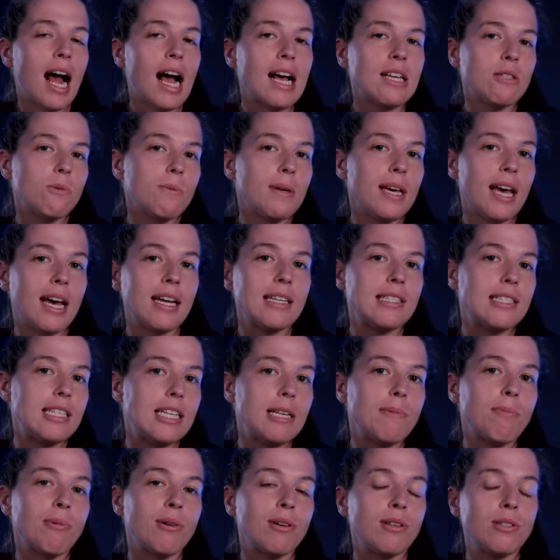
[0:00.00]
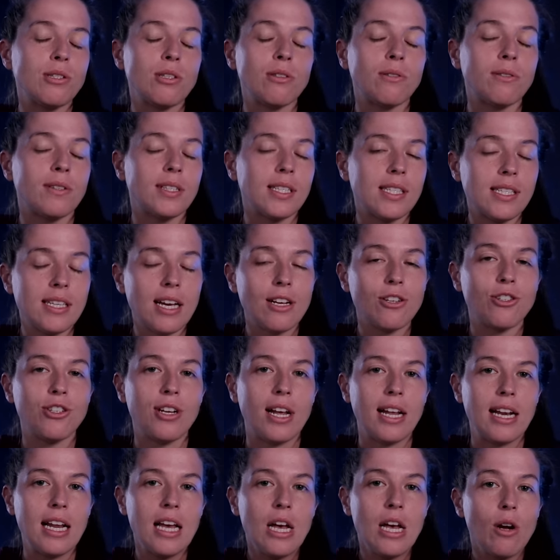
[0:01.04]
as we head deeper into
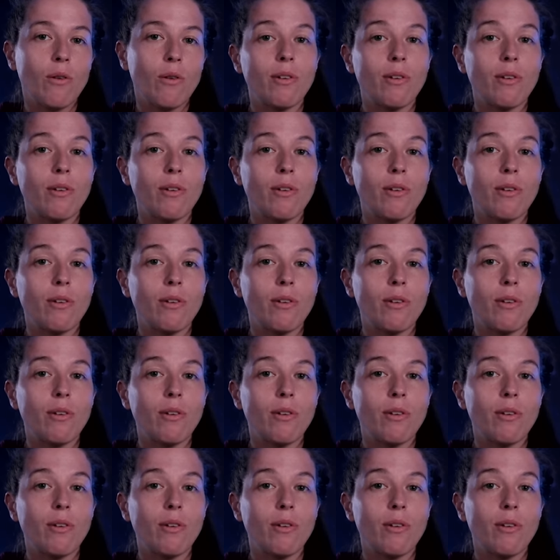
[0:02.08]
recession,